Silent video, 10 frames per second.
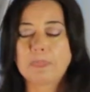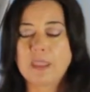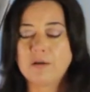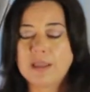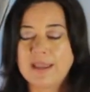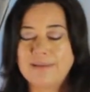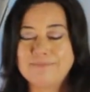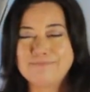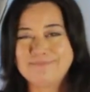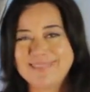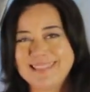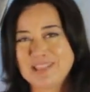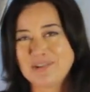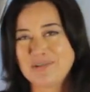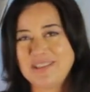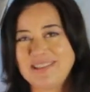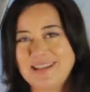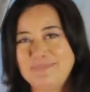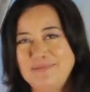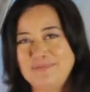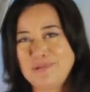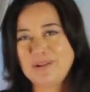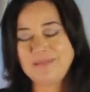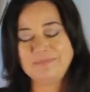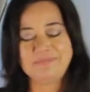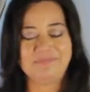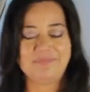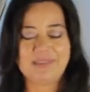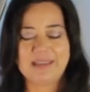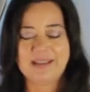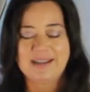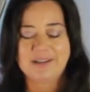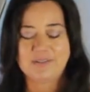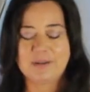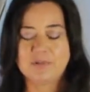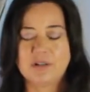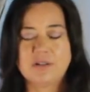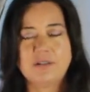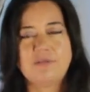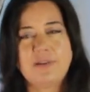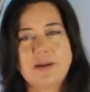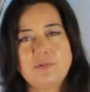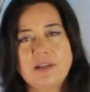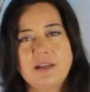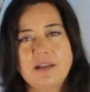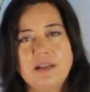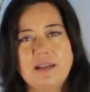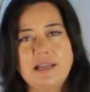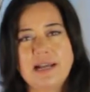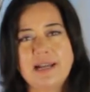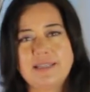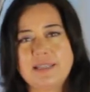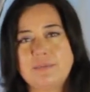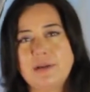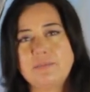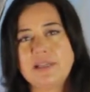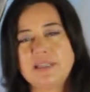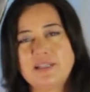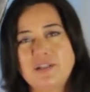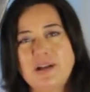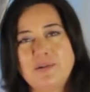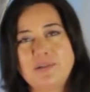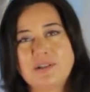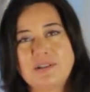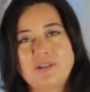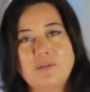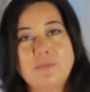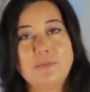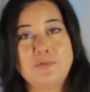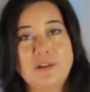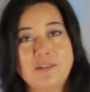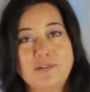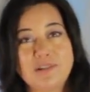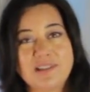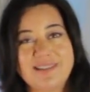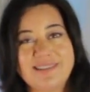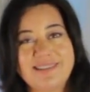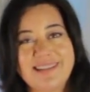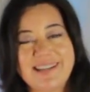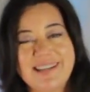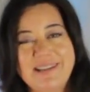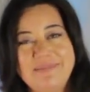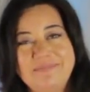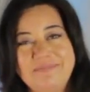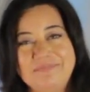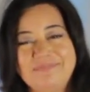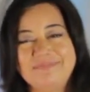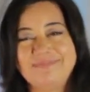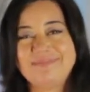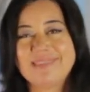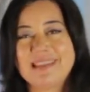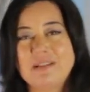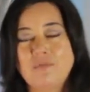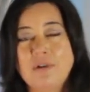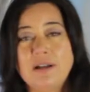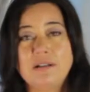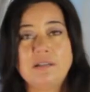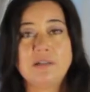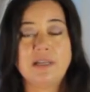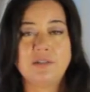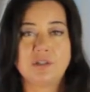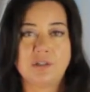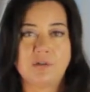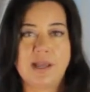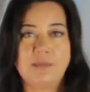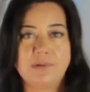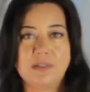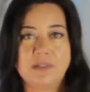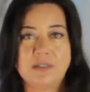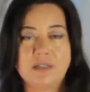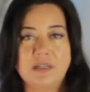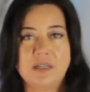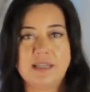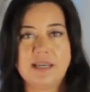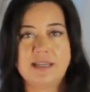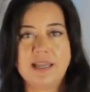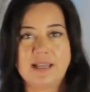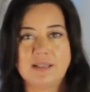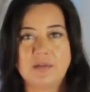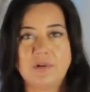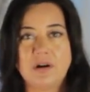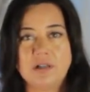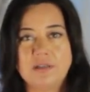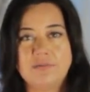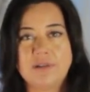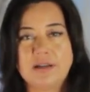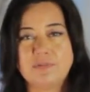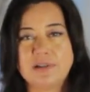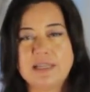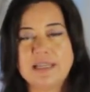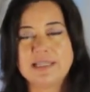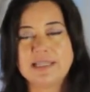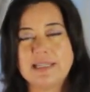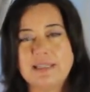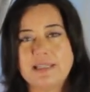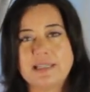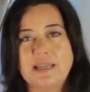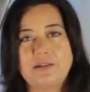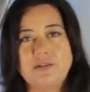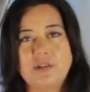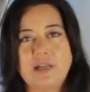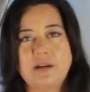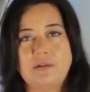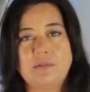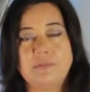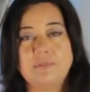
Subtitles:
Okay, so the night before, I dropped onto the fabric. I sent my message out to my brothers. Okay, well, it just so happened that as I'm on the fabric sending this energy out,